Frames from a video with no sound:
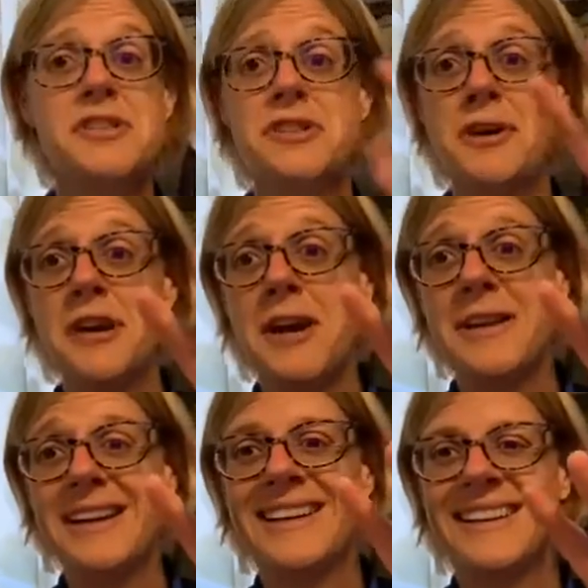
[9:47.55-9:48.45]
still
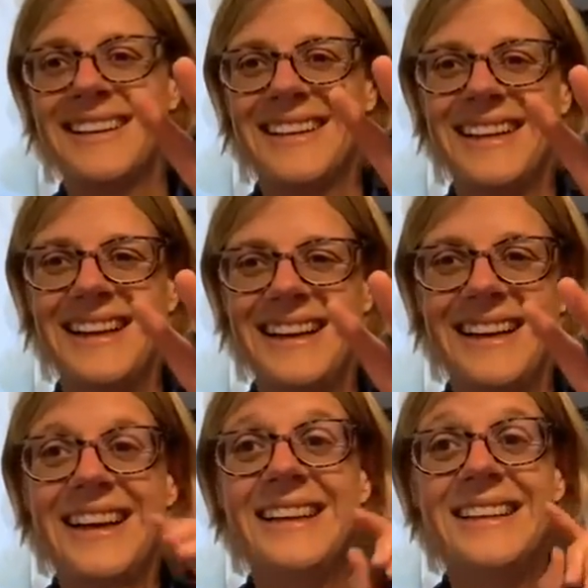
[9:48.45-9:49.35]
going.
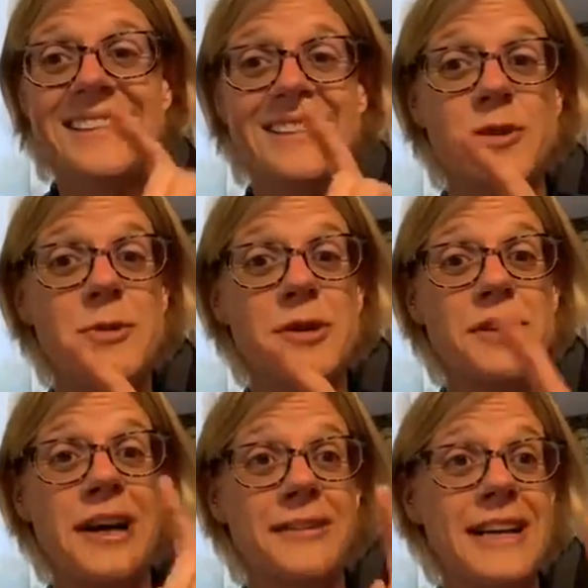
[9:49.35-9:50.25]
There's still
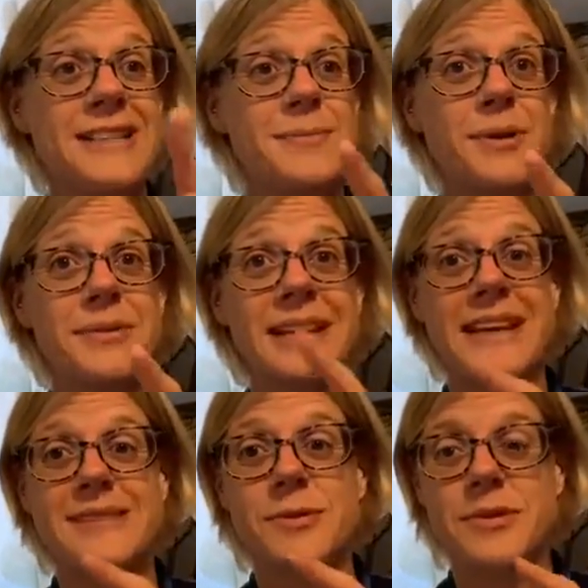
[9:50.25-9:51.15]
more, and I'll get to the point where I'm
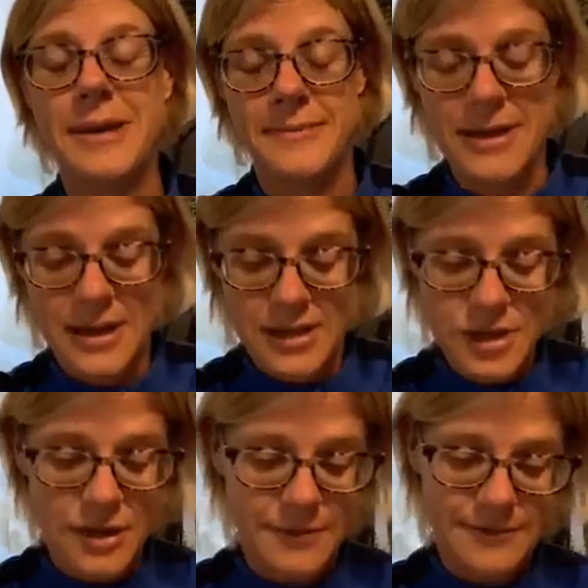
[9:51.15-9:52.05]
going to get to more in a bit.
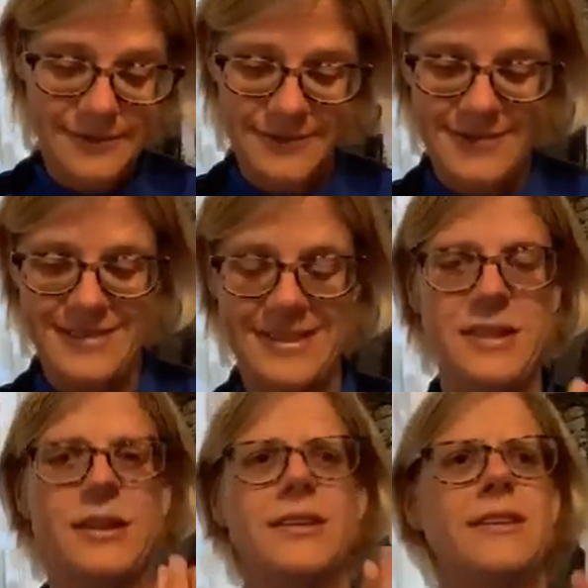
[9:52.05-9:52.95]
So,
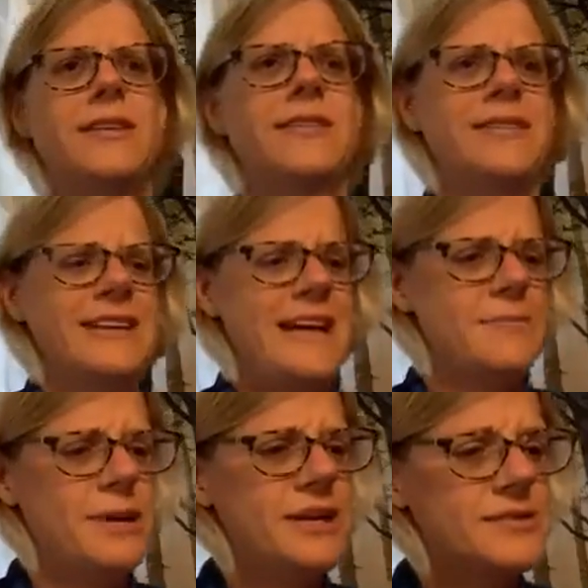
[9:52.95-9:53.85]
oh,
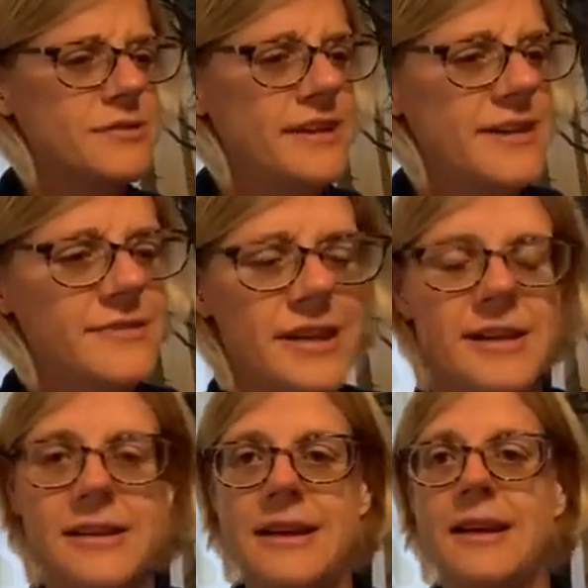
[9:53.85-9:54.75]
again, personal
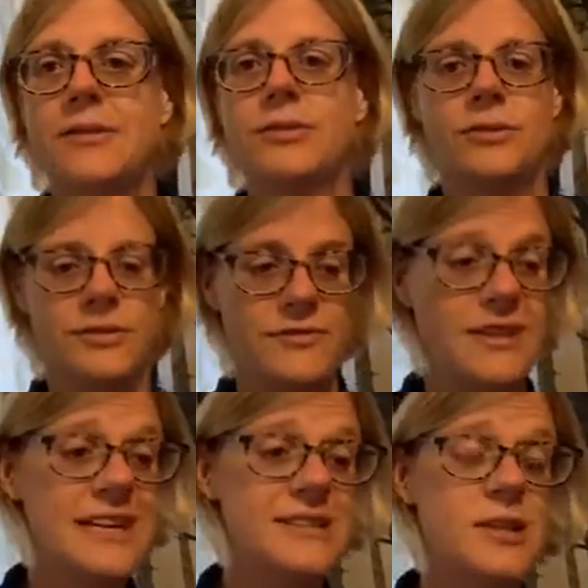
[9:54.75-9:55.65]
favourite. Now,
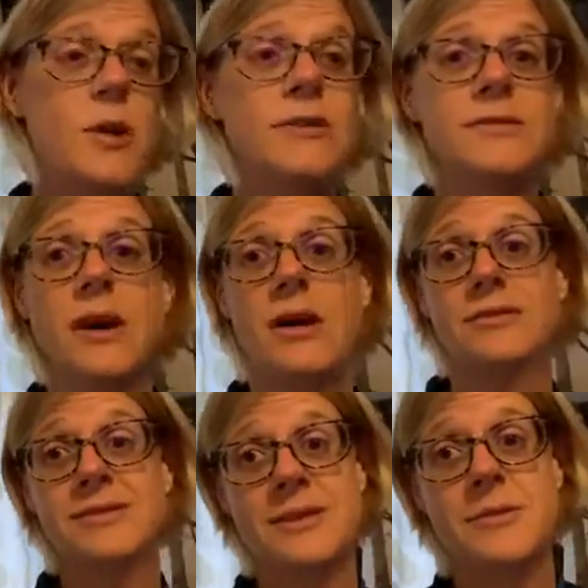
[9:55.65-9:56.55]
These two
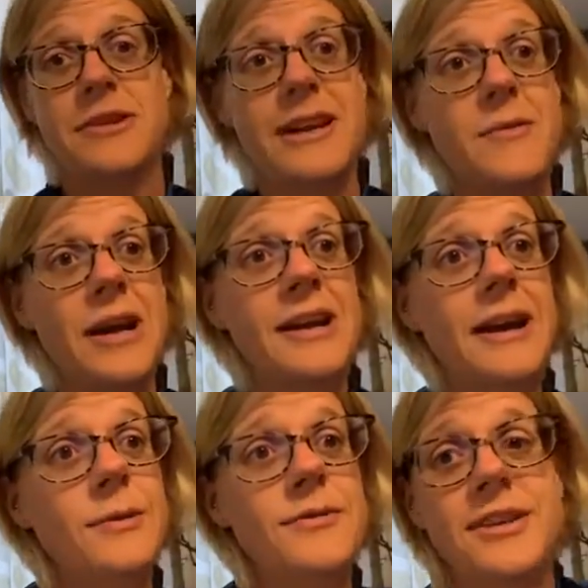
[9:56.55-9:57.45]
aren't similar
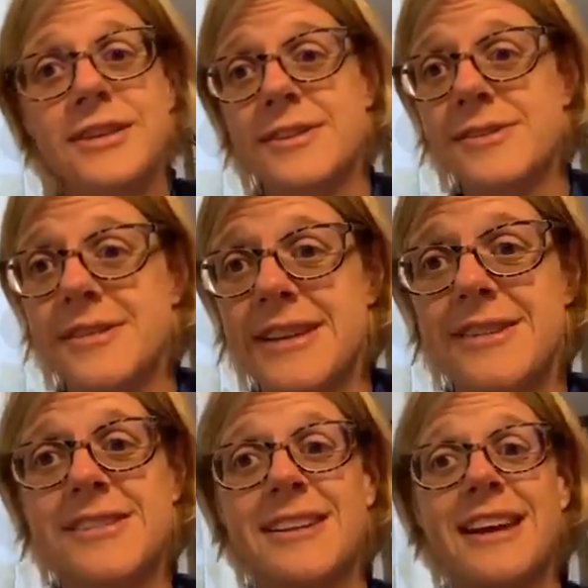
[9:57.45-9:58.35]
anyway. However, there's
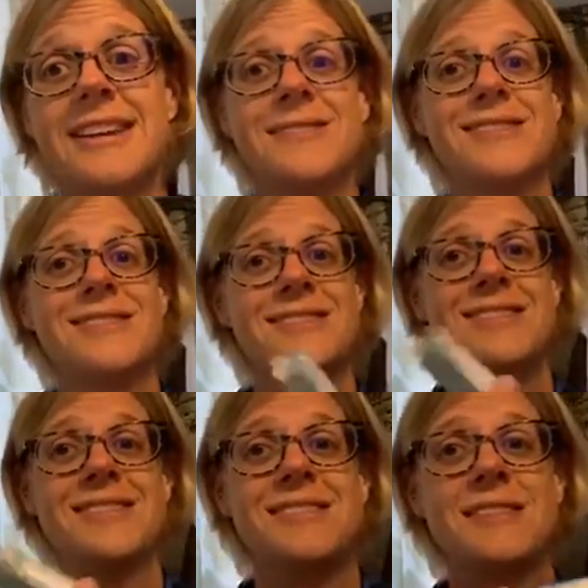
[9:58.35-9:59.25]
nothing else I could get. There's
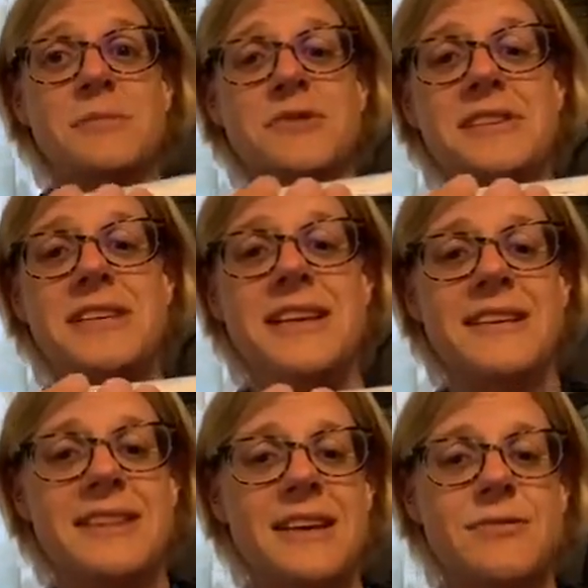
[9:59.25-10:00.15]
a similar
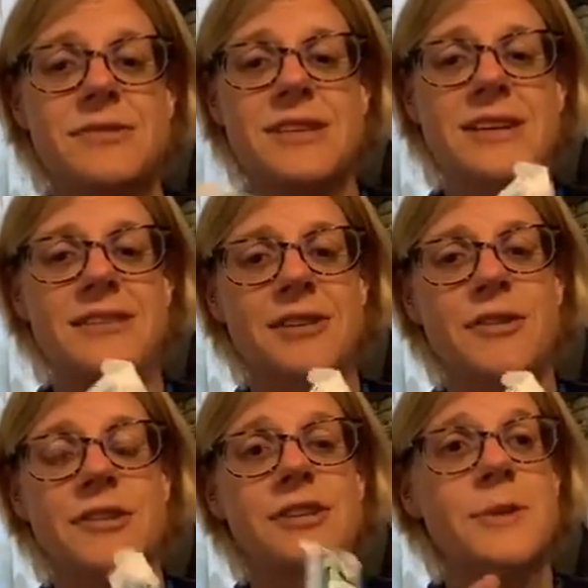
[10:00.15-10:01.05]
in the old
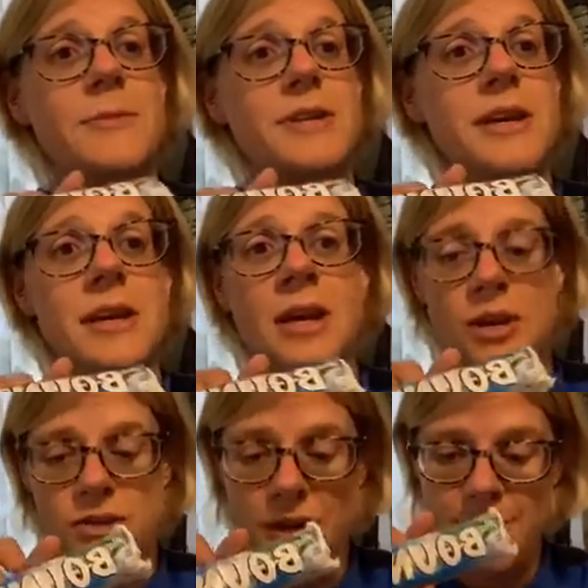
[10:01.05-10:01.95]
coconut department.
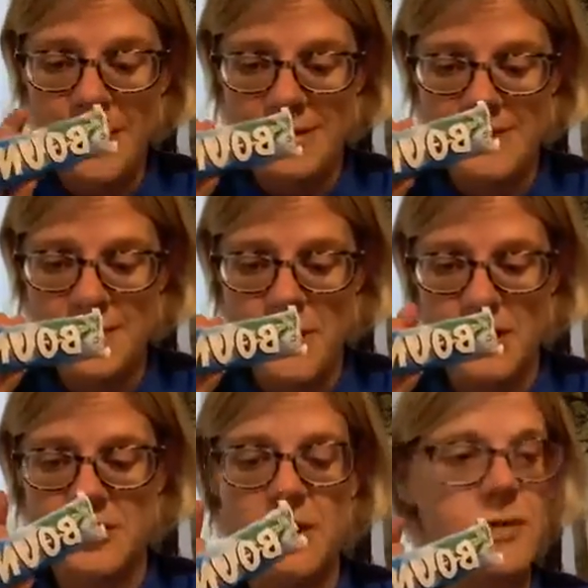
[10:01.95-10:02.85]
So the Bounty
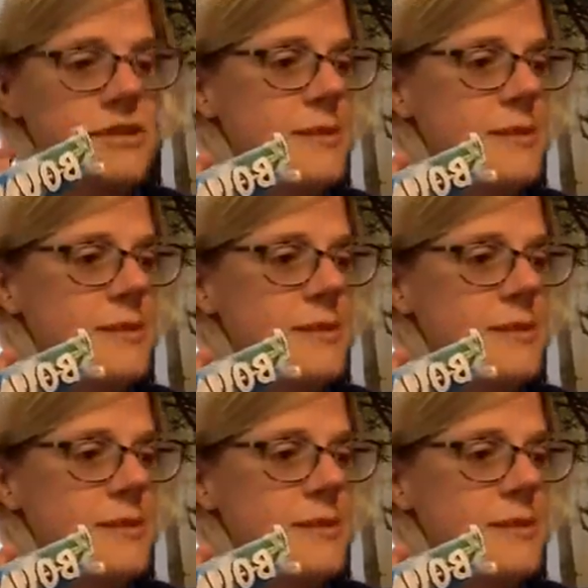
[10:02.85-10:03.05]
bar, so